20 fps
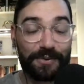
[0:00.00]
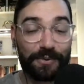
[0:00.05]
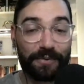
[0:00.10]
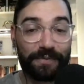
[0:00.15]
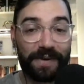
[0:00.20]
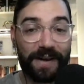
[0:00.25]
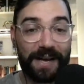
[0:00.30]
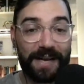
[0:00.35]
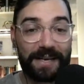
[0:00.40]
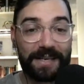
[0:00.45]
you will
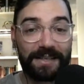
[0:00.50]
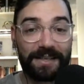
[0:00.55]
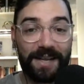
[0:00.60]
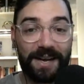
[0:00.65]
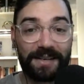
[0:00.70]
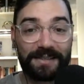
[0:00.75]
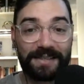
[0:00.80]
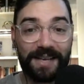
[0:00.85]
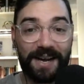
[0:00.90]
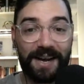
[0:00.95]
find
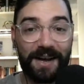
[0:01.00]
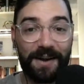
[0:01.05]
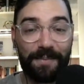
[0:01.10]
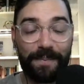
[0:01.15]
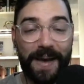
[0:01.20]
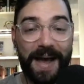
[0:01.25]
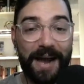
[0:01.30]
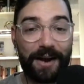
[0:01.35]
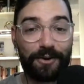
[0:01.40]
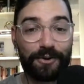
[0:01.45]
Locked On
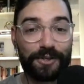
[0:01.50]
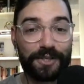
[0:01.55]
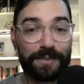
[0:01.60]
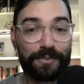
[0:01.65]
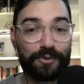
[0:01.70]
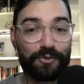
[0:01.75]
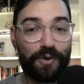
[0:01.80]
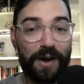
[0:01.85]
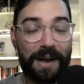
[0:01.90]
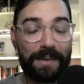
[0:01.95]
Packers.
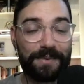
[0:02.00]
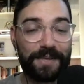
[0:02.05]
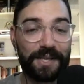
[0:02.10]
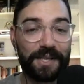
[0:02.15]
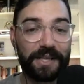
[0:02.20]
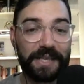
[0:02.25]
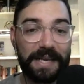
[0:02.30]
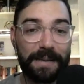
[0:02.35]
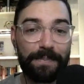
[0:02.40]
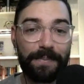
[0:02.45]
Subscribe to
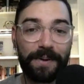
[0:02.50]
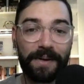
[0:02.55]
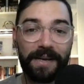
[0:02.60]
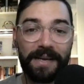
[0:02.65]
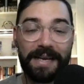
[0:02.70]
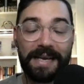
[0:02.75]
The Leap.